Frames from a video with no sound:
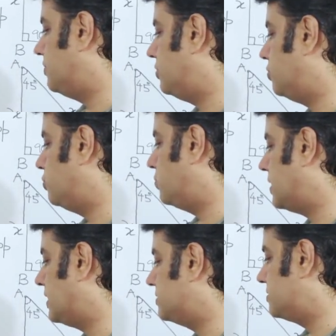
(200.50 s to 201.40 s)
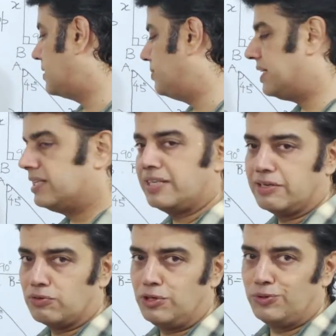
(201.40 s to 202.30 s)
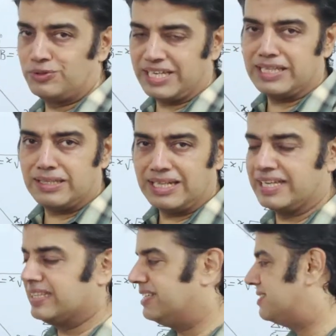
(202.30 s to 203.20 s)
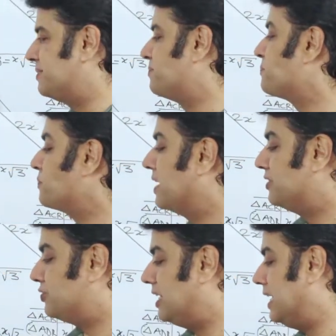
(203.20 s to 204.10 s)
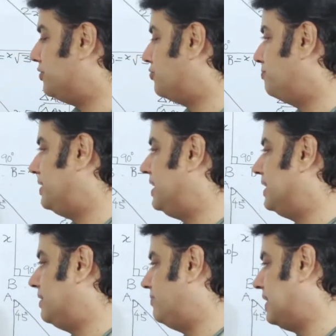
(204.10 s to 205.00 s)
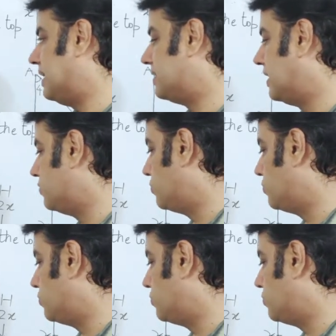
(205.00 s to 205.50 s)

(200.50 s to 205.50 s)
given to you as, I'm taking the equal to sign like this. So the length of BD we had